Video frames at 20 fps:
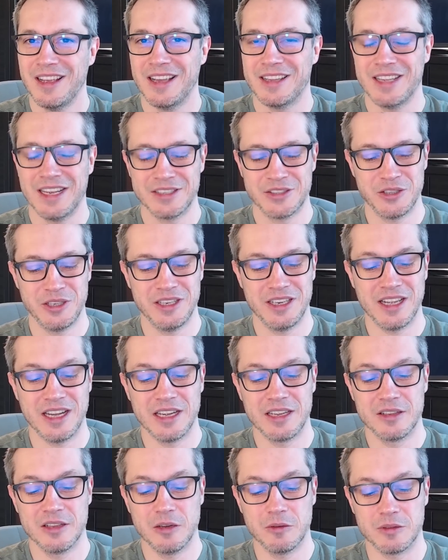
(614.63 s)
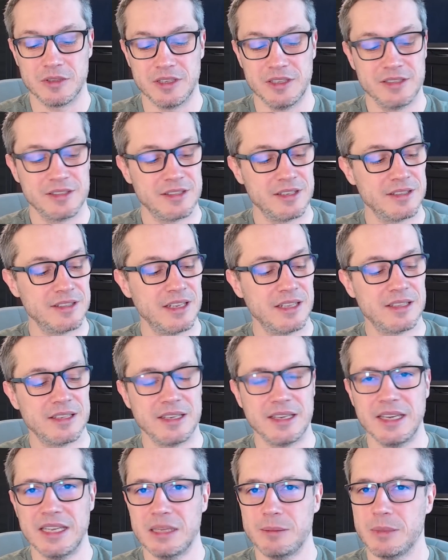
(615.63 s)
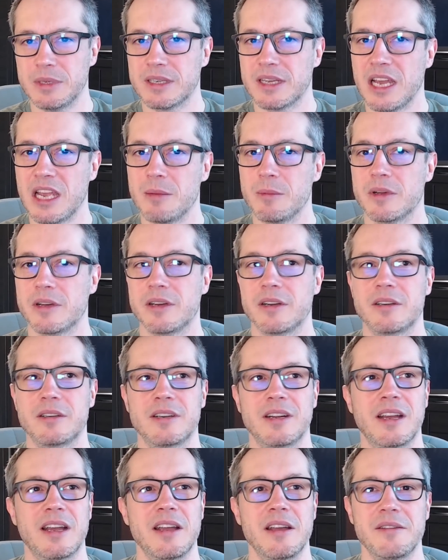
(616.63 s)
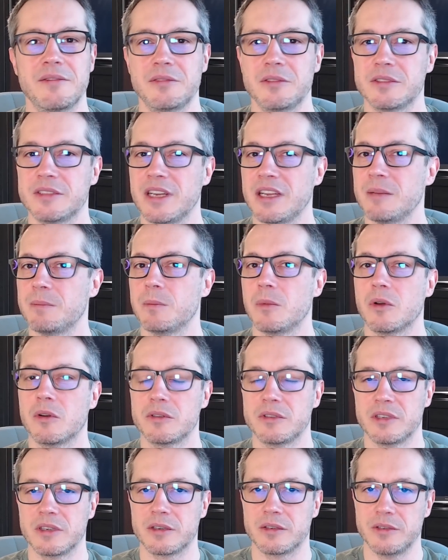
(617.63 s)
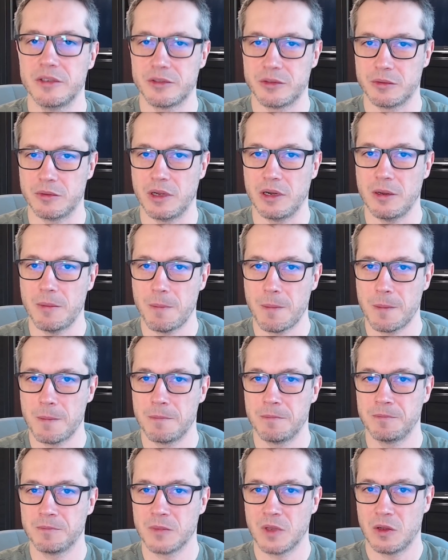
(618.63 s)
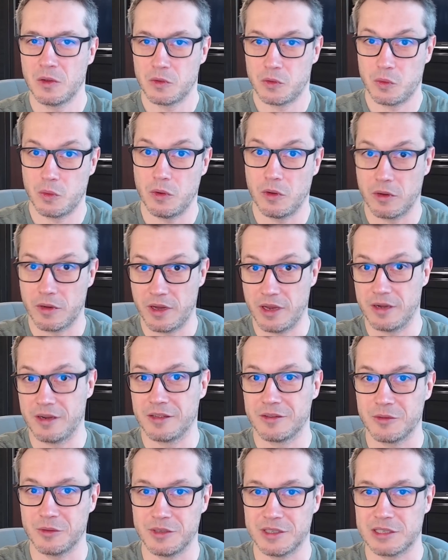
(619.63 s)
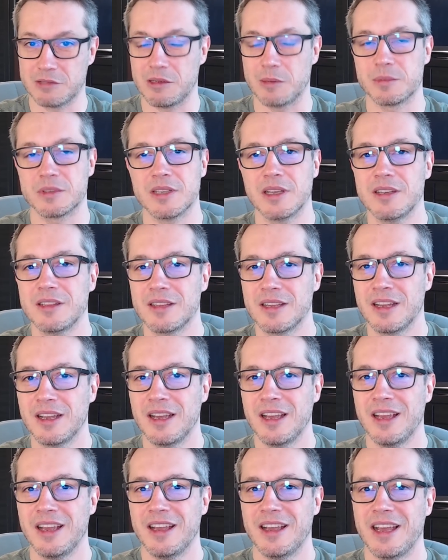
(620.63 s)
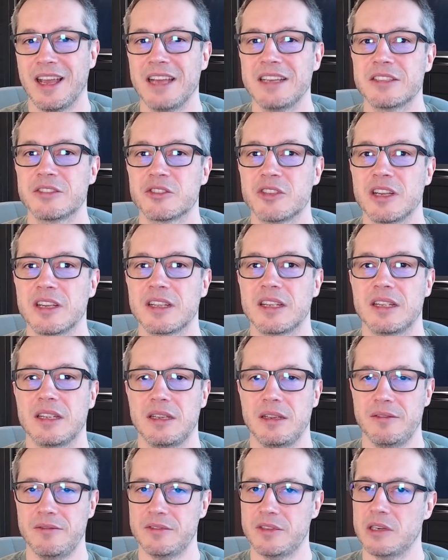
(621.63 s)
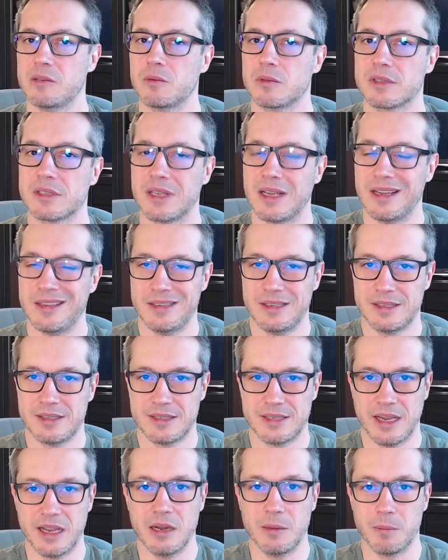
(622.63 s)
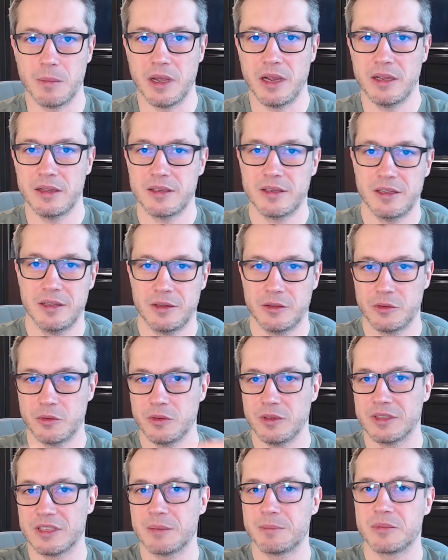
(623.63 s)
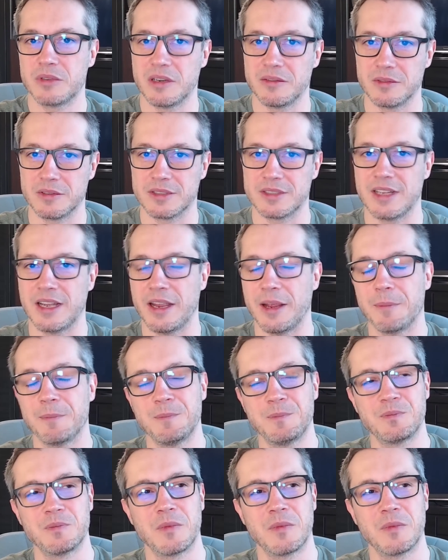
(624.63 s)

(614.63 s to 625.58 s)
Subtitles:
And actually, I noticed that it became her everyday morning ritual to log in to this website and check if there was any sale made during the previous day.